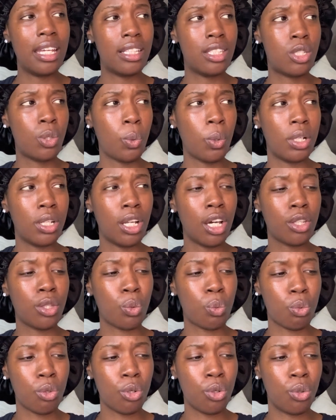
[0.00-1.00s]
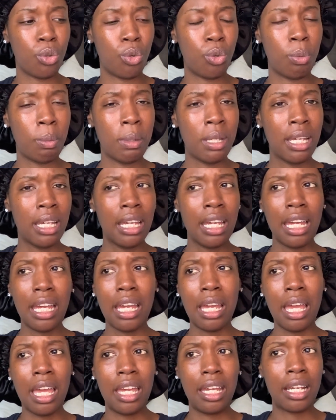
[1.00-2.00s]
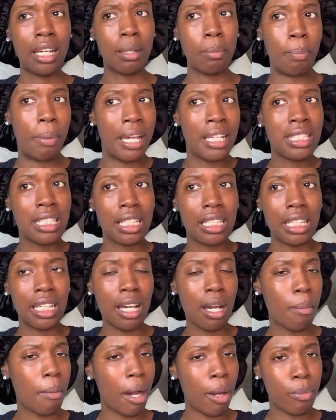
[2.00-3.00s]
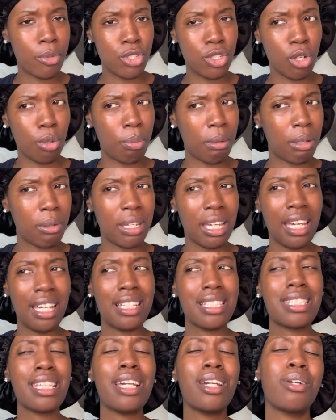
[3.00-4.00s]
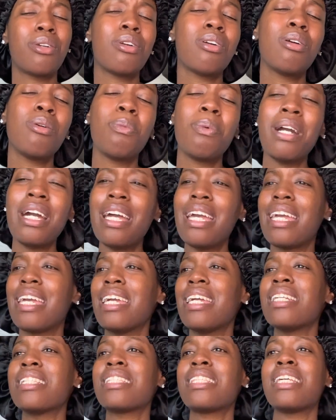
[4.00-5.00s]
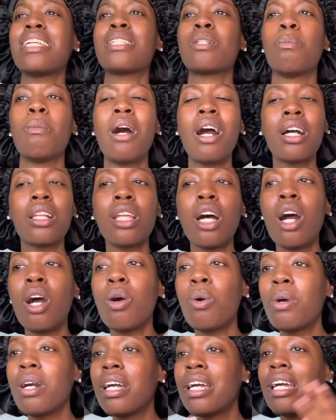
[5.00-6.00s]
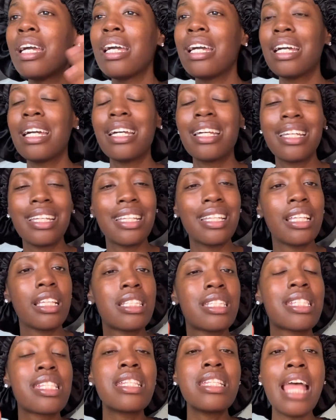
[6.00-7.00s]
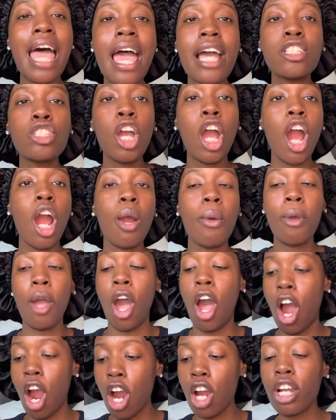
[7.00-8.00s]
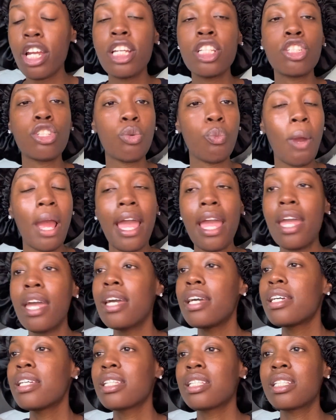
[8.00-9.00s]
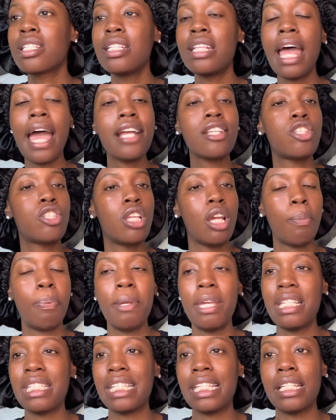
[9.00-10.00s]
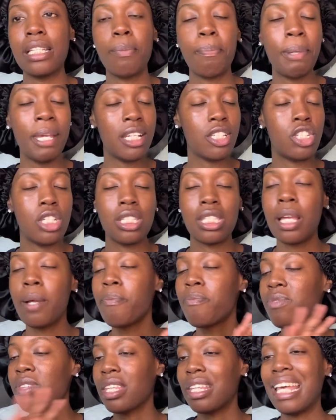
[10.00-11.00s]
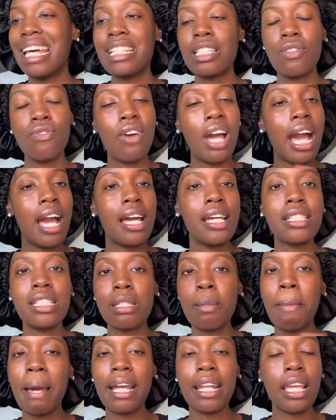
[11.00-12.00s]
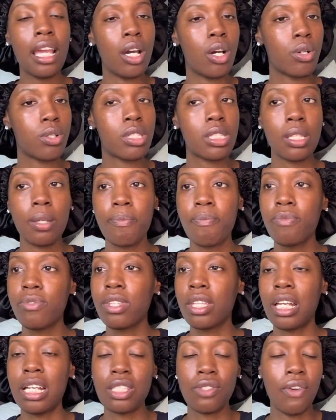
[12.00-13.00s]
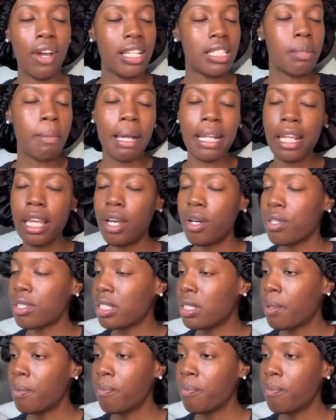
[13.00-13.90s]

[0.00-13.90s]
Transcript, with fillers: to another room and basically come out with your broke ass. Like, girl, what is this? Marlo, snatch her, her and Sheree, snatch their pieces, peaches. Let's find somebody else. Let's find somebody else